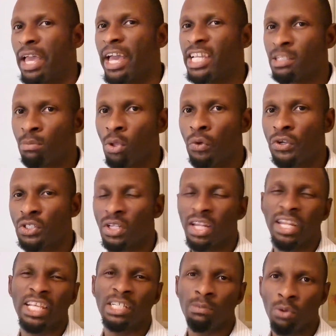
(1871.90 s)
Exploration
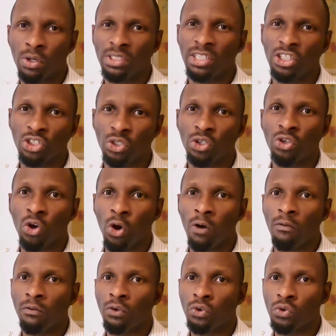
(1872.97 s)
and exploitation
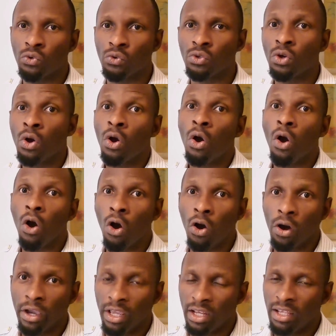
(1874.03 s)
of crude
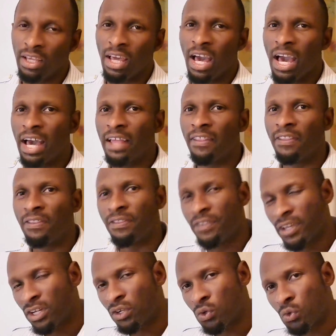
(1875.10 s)
oil. And
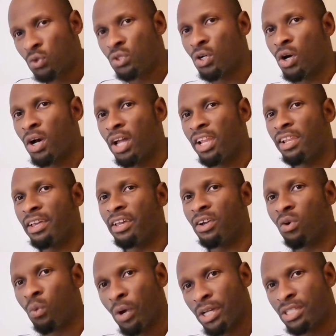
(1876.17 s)
the crude oil
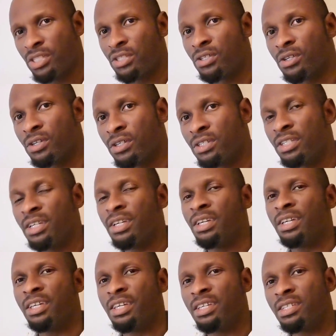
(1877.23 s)
in question
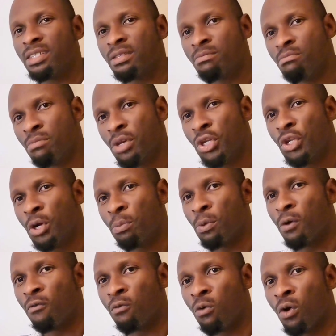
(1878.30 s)
is made up
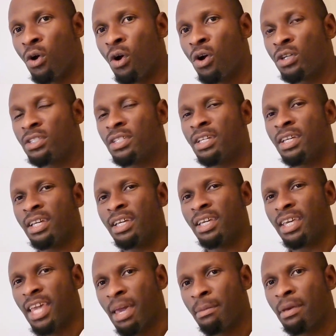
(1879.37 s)
of what?
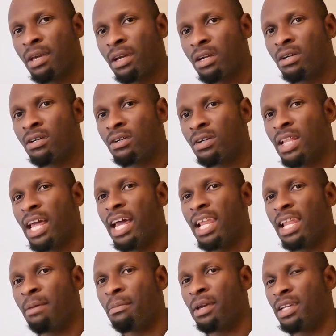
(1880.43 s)
Chemical
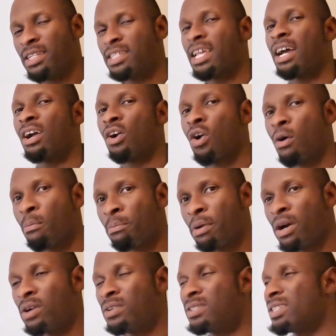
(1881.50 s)
elements and
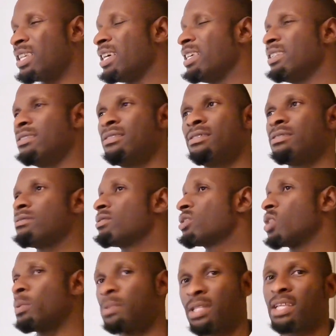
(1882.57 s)
compounds and
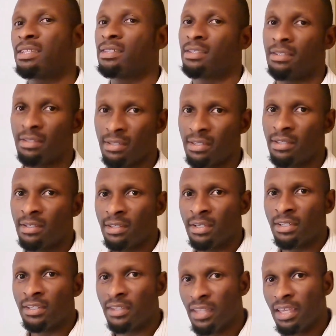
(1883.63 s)
substances.
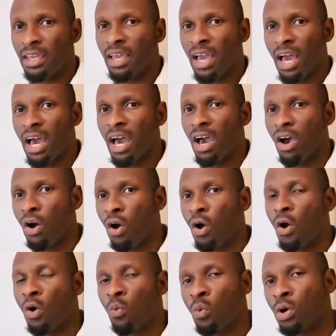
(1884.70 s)
They are
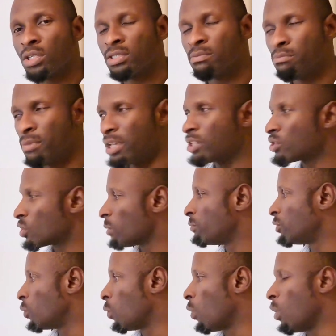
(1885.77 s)
all what makes
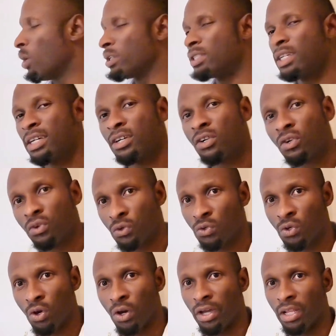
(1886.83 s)
up the what? Crude
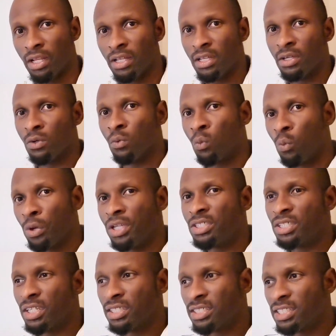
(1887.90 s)
oil,
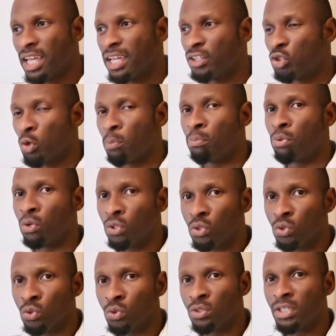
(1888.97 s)
which tend to
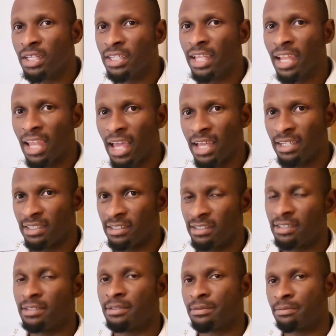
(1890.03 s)
pollute the land.
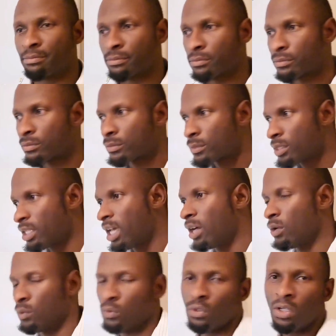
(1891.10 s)

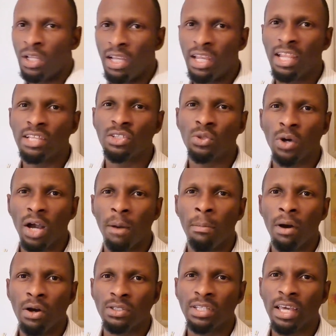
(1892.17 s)
Now, let's talk
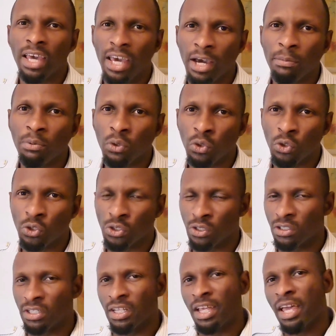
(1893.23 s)
about air
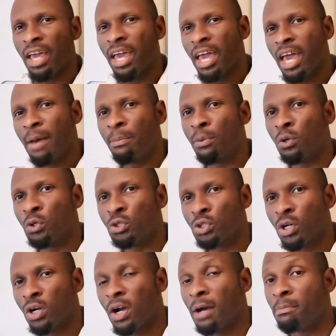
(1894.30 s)
pollution. Air
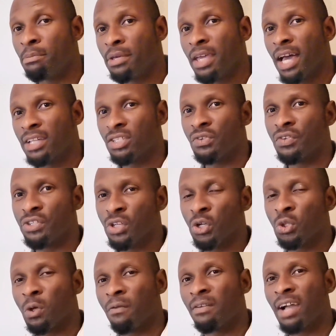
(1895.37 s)
pollution can be as a
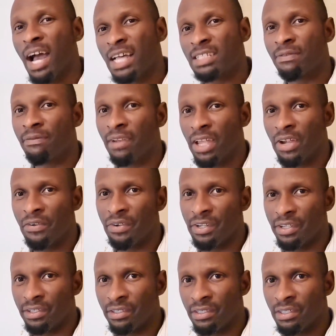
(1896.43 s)
result of gas
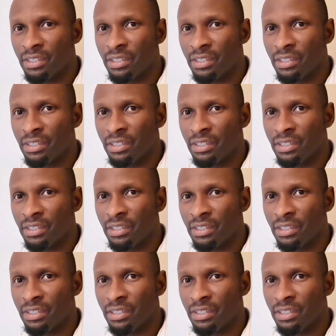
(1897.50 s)
flaring.